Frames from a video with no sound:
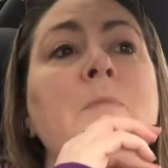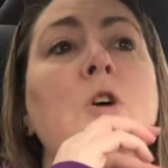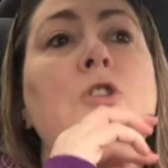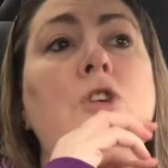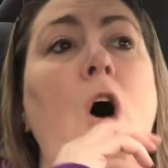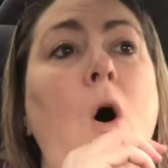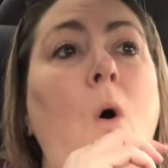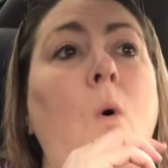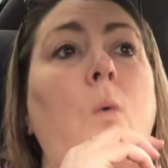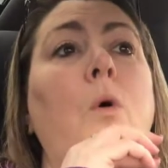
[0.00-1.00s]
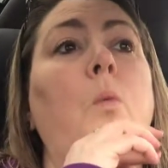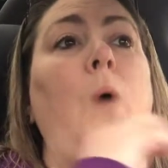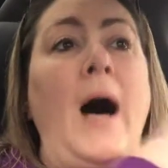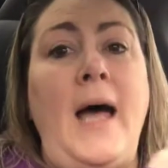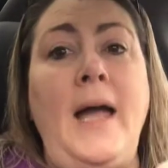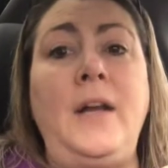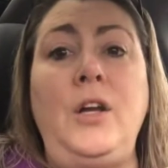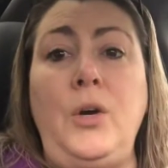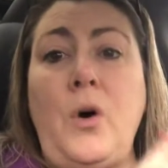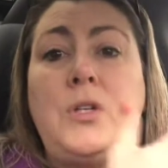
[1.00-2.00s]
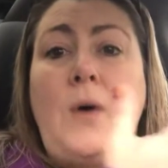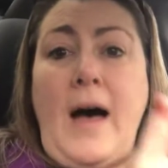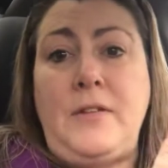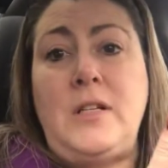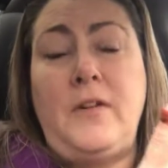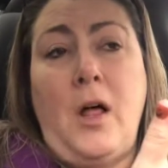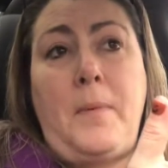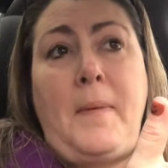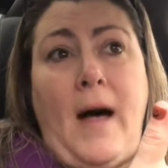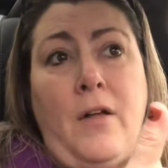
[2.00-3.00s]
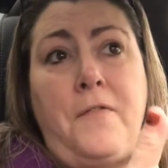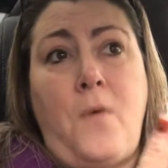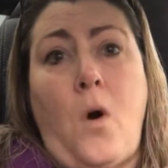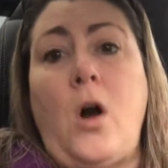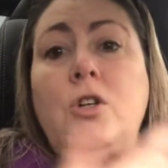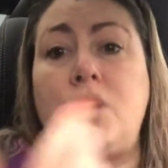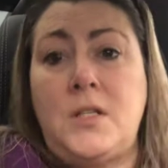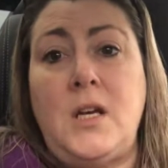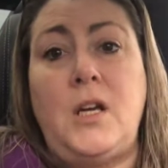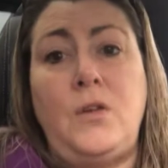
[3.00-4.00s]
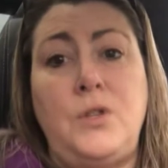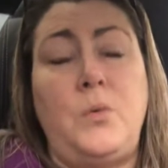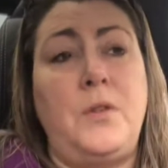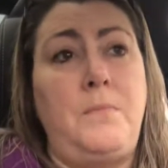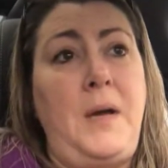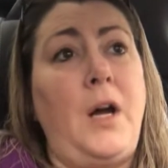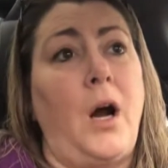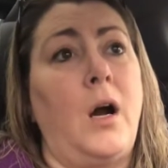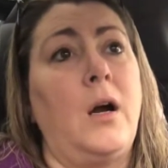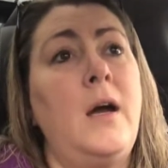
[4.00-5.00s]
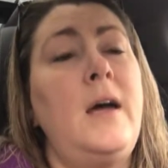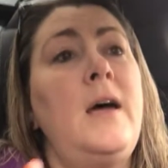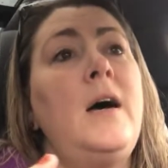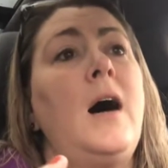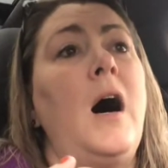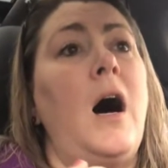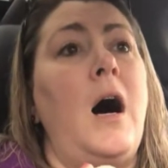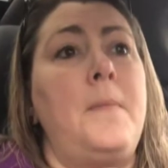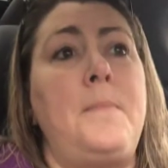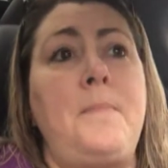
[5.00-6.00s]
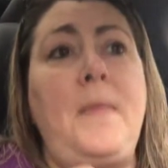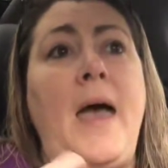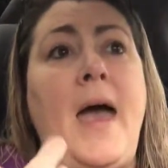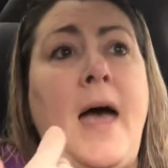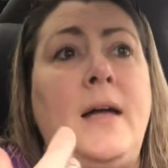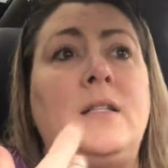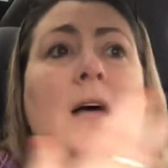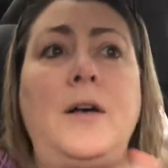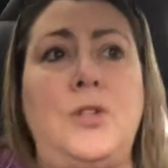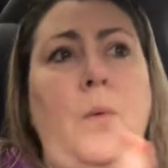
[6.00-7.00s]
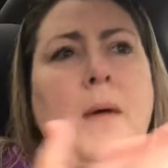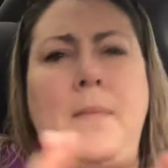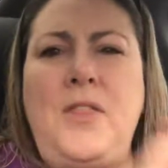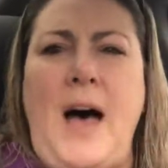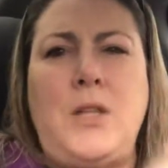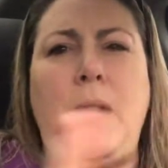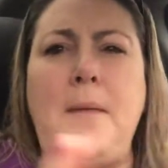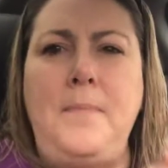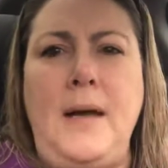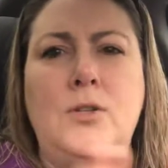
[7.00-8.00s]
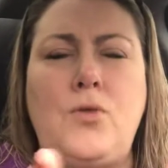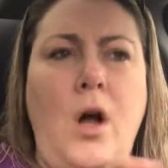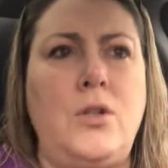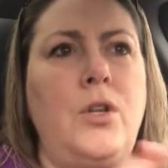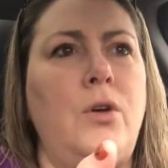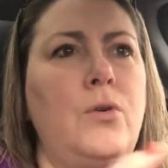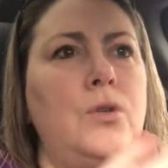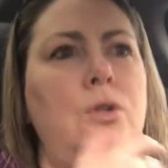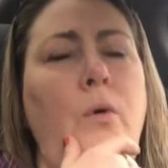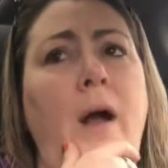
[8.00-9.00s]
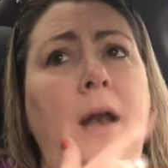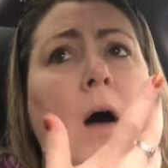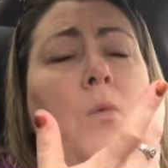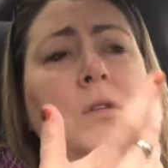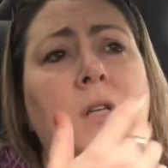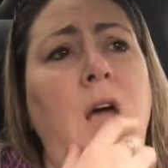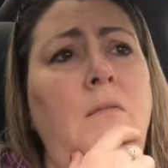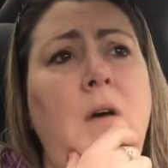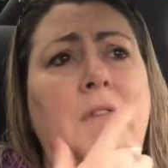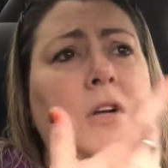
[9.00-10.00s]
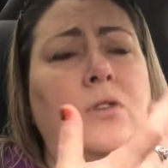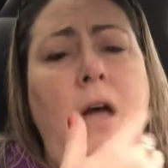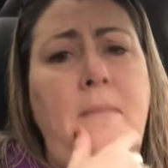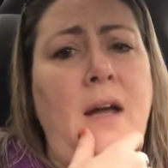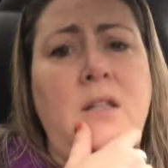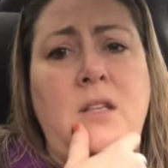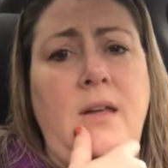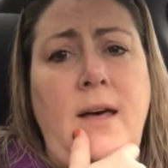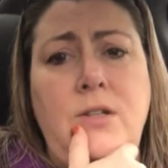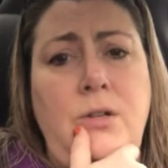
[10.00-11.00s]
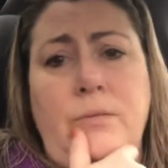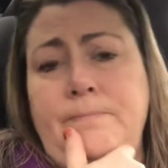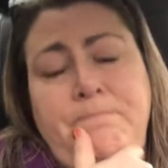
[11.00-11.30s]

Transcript: So wine, you also have to develop a palate for, just like you do with beer. And so maybe that's why I'm being drawn to those 2 right now. We'll see. Eventually I may get sick of that too.